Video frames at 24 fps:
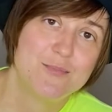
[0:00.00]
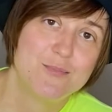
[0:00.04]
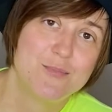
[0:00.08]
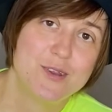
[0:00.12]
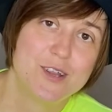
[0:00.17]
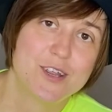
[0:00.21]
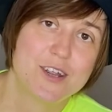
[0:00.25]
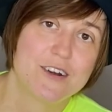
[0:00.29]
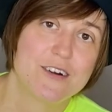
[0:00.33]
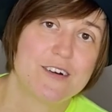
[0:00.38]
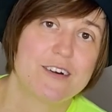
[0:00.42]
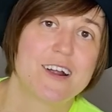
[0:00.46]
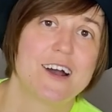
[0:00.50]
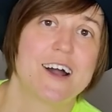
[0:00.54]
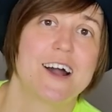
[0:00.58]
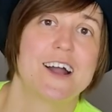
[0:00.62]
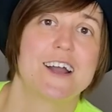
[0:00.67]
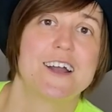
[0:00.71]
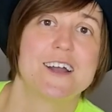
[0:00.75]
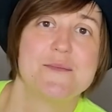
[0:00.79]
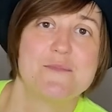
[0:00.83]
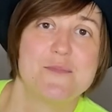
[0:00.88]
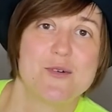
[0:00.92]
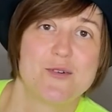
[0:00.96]
beer
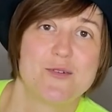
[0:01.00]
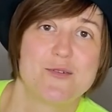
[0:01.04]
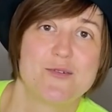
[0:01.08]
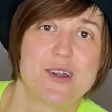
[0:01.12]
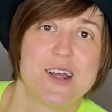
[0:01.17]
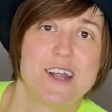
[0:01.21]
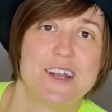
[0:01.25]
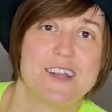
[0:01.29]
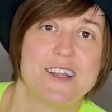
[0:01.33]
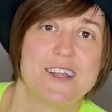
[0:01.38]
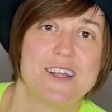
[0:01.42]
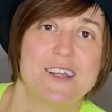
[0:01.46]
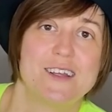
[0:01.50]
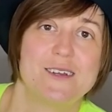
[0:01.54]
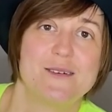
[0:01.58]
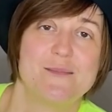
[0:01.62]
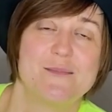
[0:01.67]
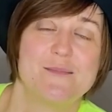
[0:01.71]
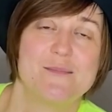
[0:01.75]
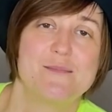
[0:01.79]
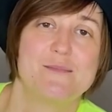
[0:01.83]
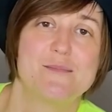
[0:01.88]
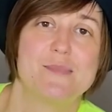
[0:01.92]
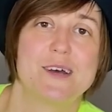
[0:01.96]
I am already,
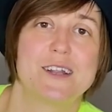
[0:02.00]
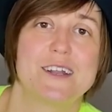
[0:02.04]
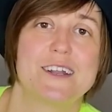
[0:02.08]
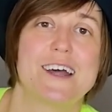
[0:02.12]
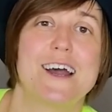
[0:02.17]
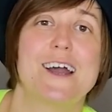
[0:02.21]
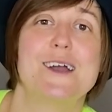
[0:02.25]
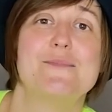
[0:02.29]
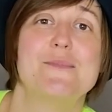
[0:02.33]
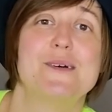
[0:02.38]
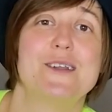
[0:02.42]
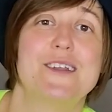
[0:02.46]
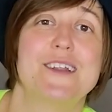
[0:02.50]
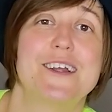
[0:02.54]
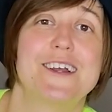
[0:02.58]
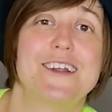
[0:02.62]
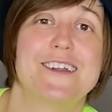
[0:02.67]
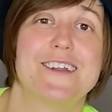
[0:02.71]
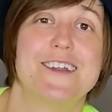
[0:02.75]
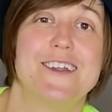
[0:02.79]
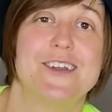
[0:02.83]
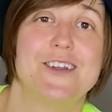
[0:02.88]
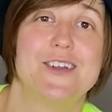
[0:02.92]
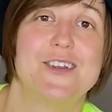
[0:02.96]
but I'm
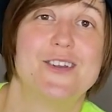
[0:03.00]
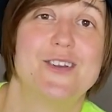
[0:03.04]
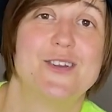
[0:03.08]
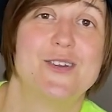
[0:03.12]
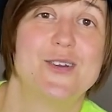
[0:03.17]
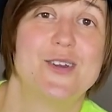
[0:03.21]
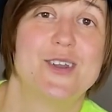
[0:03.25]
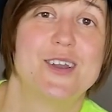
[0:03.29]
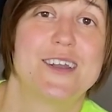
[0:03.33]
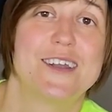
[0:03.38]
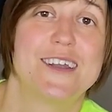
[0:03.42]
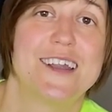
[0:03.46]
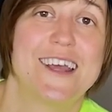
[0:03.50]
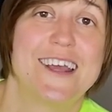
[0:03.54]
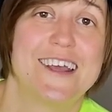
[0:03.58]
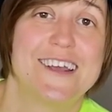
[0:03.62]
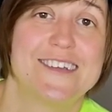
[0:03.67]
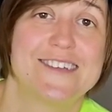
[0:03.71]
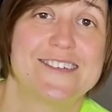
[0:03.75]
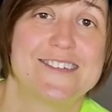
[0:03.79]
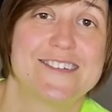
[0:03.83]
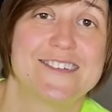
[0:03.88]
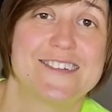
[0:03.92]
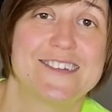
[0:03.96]
addicted to the
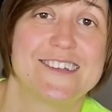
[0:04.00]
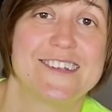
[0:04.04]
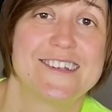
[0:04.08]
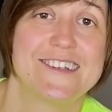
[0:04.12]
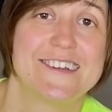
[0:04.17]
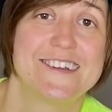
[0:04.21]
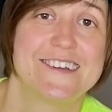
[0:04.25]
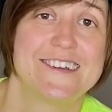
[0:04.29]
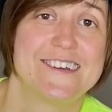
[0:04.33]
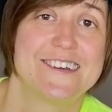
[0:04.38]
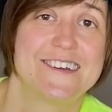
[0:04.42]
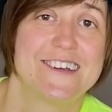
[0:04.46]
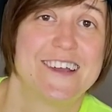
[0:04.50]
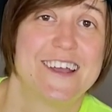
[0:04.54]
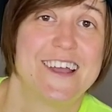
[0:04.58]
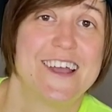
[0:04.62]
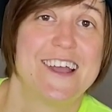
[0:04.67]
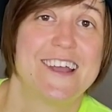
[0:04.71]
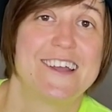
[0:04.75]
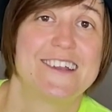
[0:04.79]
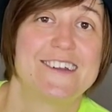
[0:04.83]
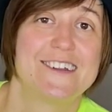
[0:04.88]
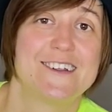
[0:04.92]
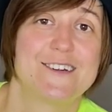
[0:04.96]
taste
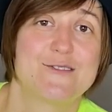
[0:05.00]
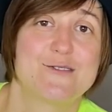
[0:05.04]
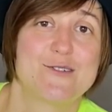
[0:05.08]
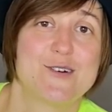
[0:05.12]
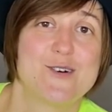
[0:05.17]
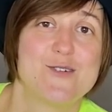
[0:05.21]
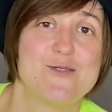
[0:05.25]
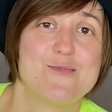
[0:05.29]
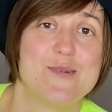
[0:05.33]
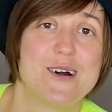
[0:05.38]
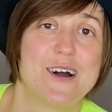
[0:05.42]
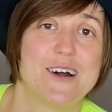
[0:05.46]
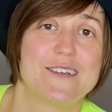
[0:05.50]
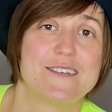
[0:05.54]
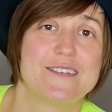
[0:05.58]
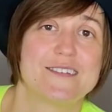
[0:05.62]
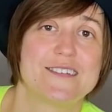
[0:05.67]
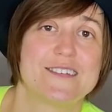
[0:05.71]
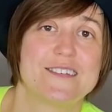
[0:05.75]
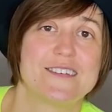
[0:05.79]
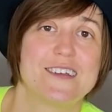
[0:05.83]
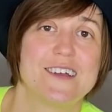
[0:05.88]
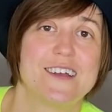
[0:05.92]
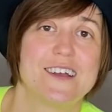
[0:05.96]
and the
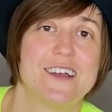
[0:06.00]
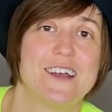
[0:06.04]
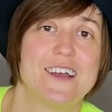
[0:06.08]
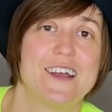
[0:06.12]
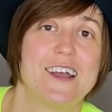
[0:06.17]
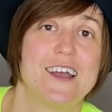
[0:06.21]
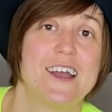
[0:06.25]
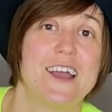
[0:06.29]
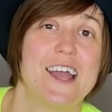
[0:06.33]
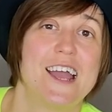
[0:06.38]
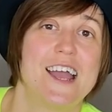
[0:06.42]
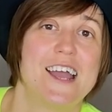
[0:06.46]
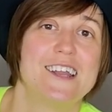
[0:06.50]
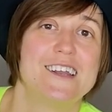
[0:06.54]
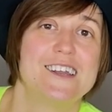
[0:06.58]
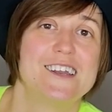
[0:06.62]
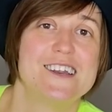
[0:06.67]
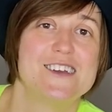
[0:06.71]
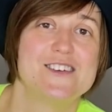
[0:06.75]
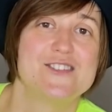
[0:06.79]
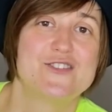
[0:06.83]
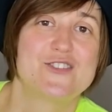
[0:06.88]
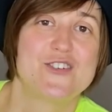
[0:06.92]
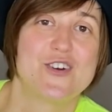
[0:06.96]
aromas and the
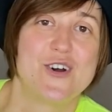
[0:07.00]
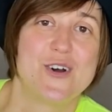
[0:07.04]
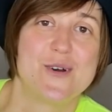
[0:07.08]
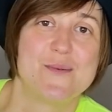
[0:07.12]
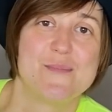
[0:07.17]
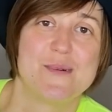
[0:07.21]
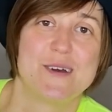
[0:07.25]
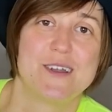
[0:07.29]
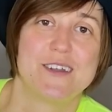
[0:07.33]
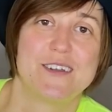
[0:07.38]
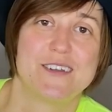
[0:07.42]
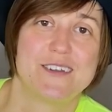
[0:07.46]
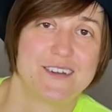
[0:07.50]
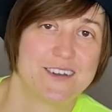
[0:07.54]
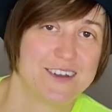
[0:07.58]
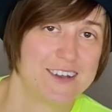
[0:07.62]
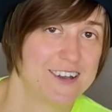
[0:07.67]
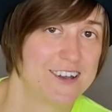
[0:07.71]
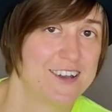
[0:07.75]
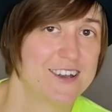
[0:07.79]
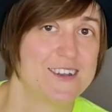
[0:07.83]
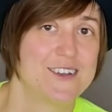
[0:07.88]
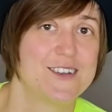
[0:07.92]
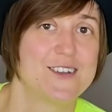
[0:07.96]
enjoyment,
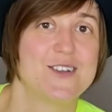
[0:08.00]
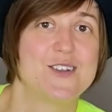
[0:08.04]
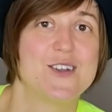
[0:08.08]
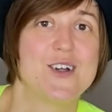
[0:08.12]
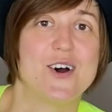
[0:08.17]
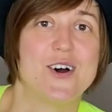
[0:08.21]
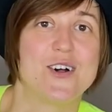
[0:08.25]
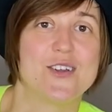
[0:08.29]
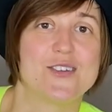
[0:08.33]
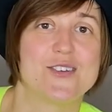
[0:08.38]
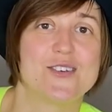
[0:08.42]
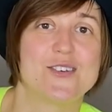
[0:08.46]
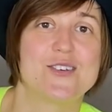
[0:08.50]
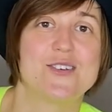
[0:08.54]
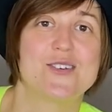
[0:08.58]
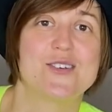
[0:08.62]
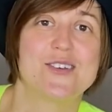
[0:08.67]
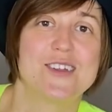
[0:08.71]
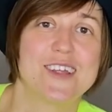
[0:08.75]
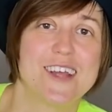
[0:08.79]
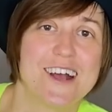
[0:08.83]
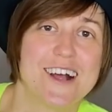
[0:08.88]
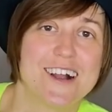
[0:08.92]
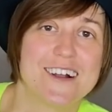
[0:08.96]
not to
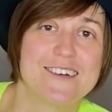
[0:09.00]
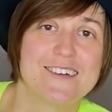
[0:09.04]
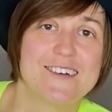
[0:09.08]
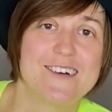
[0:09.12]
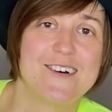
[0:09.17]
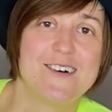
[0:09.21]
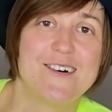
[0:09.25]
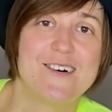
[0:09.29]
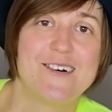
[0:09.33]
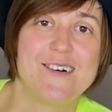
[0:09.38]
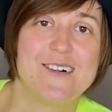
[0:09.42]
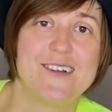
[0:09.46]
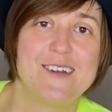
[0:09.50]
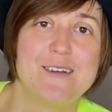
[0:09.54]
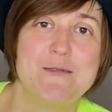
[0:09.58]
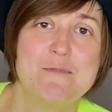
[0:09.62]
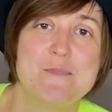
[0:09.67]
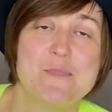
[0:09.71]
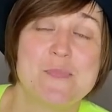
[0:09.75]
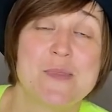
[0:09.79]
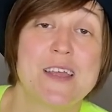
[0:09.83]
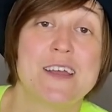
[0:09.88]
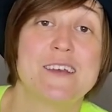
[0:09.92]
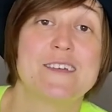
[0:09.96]
the alcohol.
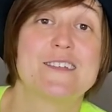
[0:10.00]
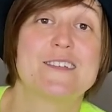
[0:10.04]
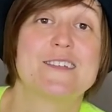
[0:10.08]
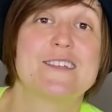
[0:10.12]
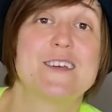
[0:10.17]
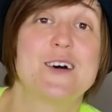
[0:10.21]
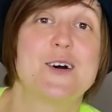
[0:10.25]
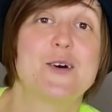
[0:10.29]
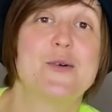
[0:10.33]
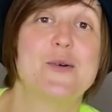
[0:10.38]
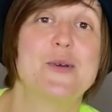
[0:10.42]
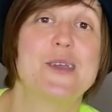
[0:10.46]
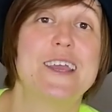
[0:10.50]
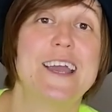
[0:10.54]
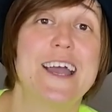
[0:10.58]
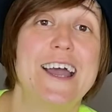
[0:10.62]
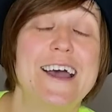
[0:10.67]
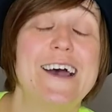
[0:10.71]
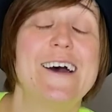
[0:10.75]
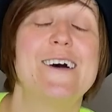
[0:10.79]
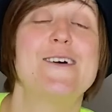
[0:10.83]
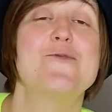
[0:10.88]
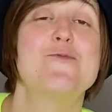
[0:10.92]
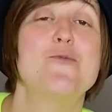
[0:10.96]
So
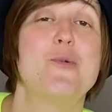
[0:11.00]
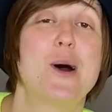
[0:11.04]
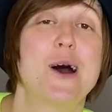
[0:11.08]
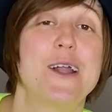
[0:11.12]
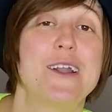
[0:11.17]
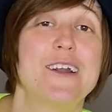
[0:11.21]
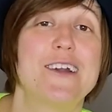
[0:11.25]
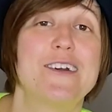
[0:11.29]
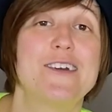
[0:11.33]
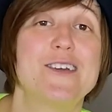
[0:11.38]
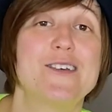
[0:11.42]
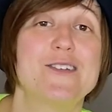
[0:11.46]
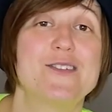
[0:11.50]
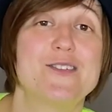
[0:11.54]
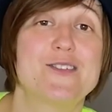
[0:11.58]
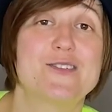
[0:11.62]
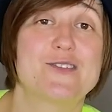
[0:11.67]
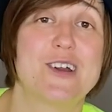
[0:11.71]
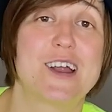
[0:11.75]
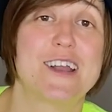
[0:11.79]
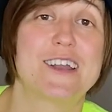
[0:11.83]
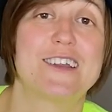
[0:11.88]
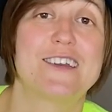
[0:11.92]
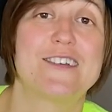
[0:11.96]
yeah, what are your
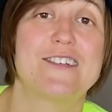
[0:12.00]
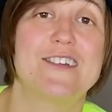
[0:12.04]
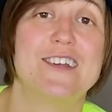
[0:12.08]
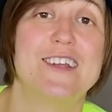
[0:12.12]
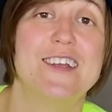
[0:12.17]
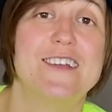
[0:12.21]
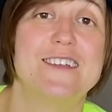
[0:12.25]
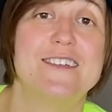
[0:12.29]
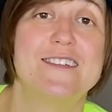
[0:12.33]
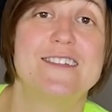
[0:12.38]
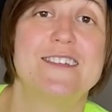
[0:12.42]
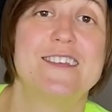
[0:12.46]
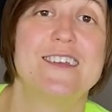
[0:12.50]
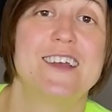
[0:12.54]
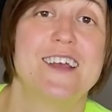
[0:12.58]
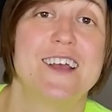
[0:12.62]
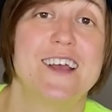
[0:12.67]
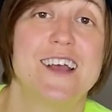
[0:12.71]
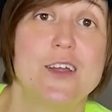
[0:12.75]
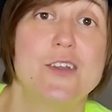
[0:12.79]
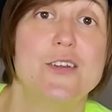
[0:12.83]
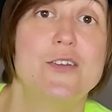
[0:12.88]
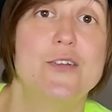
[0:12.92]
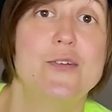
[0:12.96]
strategies
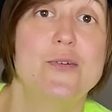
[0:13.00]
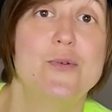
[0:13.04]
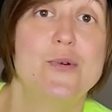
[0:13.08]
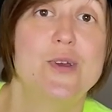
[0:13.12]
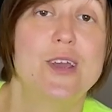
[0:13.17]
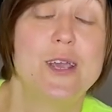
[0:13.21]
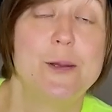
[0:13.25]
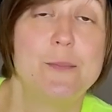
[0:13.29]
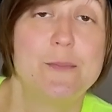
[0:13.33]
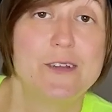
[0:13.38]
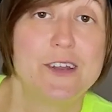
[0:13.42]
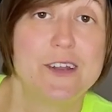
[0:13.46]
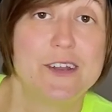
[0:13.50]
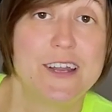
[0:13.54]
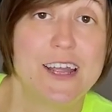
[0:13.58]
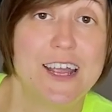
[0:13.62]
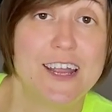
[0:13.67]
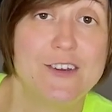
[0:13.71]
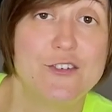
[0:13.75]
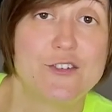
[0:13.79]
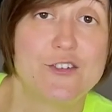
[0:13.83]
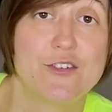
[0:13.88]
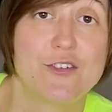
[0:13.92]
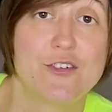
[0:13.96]
to keep the
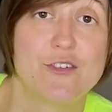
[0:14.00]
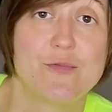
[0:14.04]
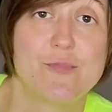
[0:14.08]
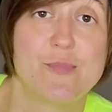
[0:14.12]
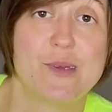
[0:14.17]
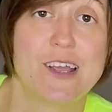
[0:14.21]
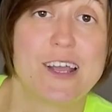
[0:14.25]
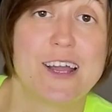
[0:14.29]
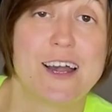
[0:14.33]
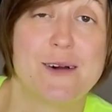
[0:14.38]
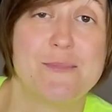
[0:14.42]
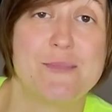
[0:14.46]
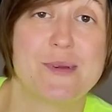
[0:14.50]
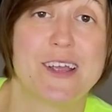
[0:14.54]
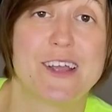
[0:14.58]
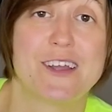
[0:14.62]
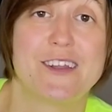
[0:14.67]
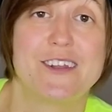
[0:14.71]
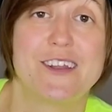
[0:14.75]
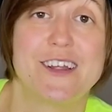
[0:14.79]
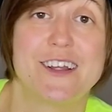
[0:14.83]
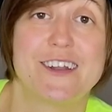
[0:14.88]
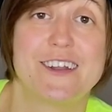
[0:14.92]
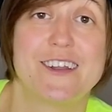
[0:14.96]
danger of becoming
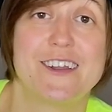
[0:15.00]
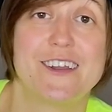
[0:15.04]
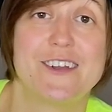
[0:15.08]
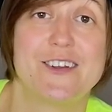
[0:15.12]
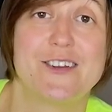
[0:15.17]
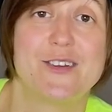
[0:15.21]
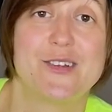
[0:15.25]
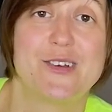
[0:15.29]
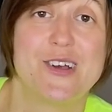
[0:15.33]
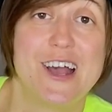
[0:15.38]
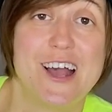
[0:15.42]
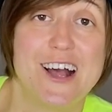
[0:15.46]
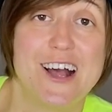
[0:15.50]
addicted to